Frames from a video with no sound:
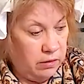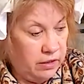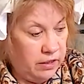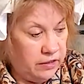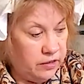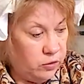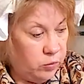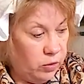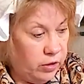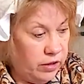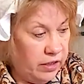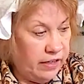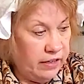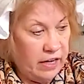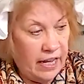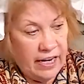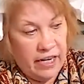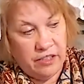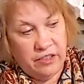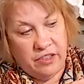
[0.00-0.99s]
this one.
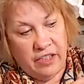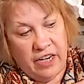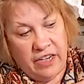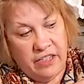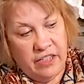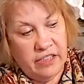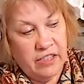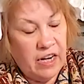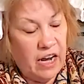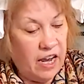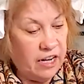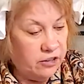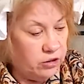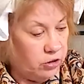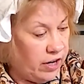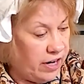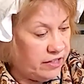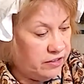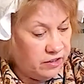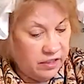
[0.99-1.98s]
And like I said, I did
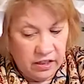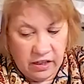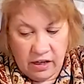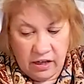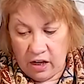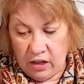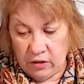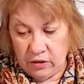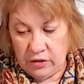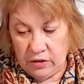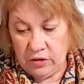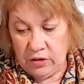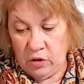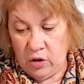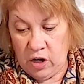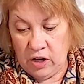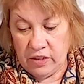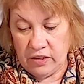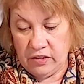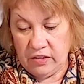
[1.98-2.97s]
contrasting colors so
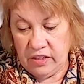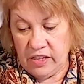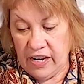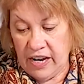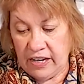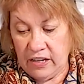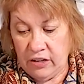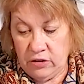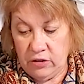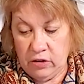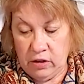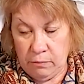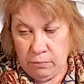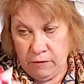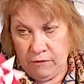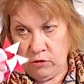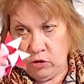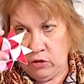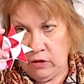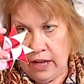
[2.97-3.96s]
you all can see how to do
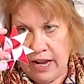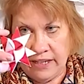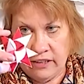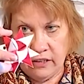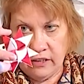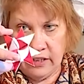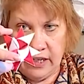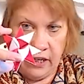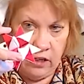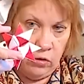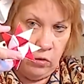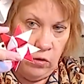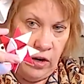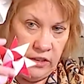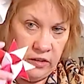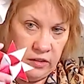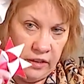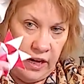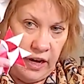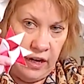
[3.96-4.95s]
it. If you'd like to
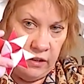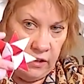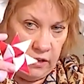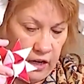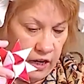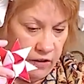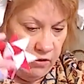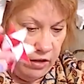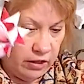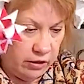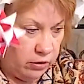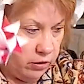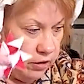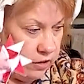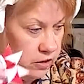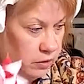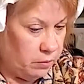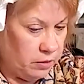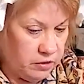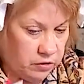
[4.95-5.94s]
decorate Scandinavian
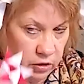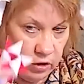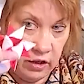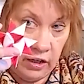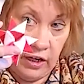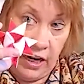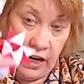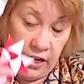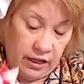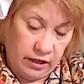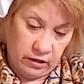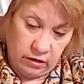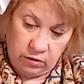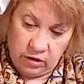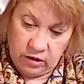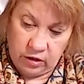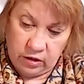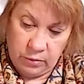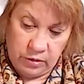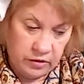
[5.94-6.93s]
Christmas or Canadian
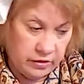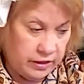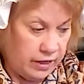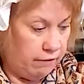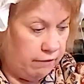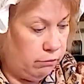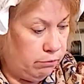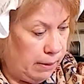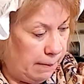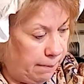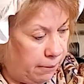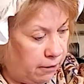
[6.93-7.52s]
Christmas, that would be